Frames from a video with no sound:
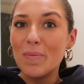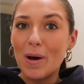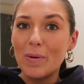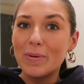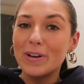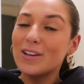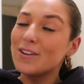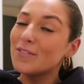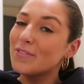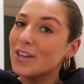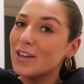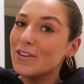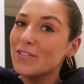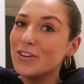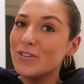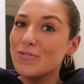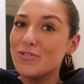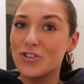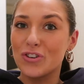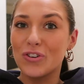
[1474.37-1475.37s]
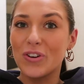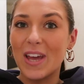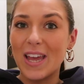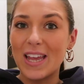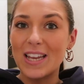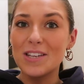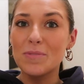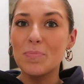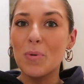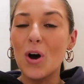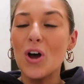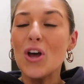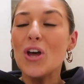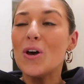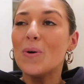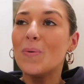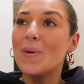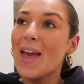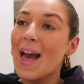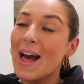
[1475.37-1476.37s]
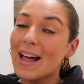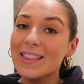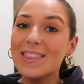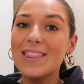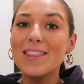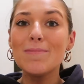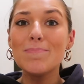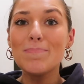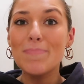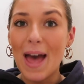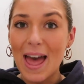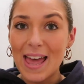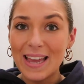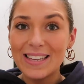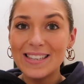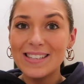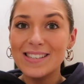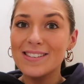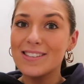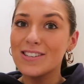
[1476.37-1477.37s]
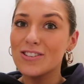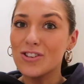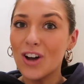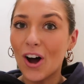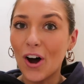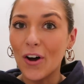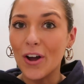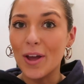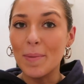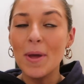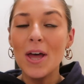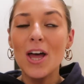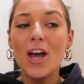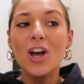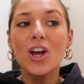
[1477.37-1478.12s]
I would love it if you joined. But we had the best time.